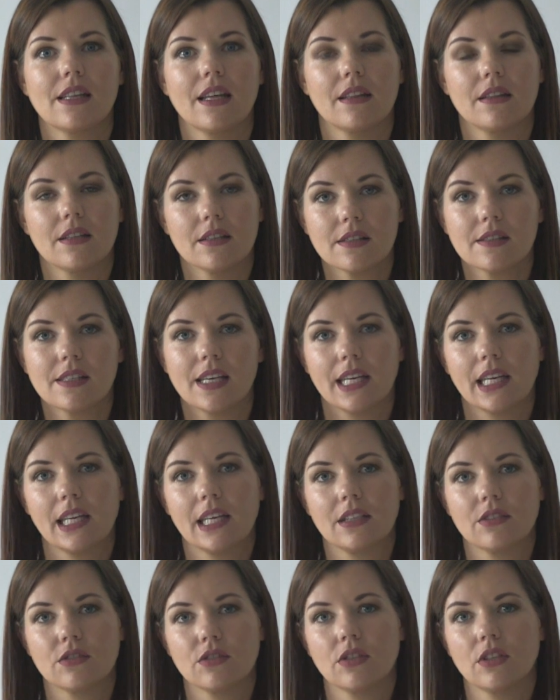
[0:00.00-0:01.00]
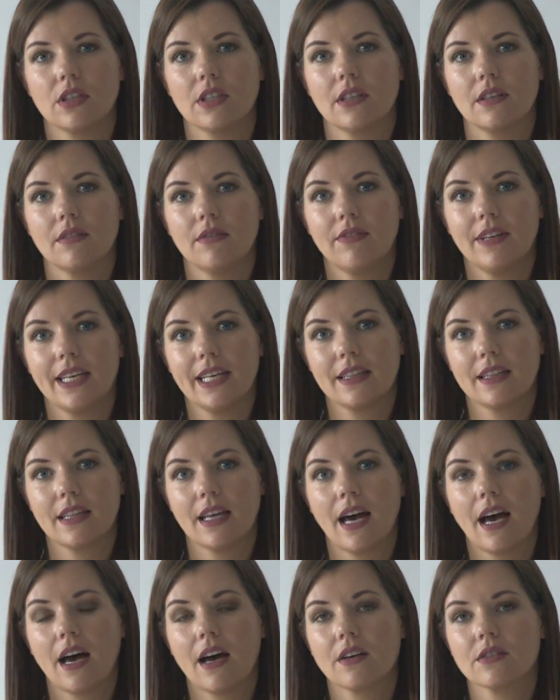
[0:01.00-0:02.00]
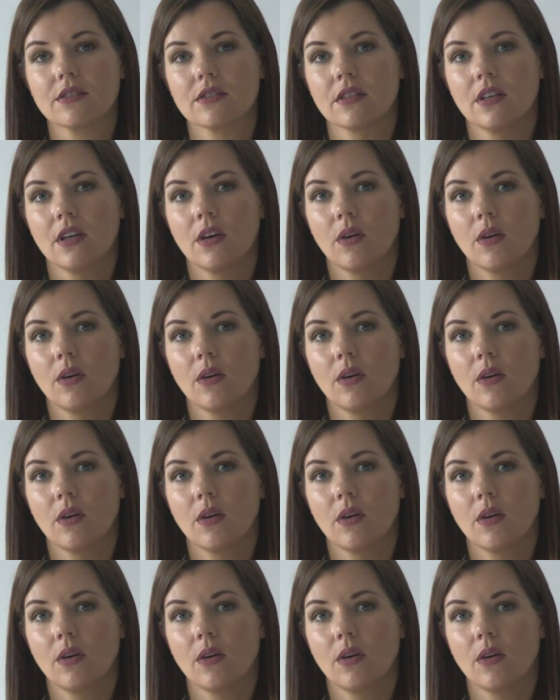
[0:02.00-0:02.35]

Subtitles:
that this second intruder fled the house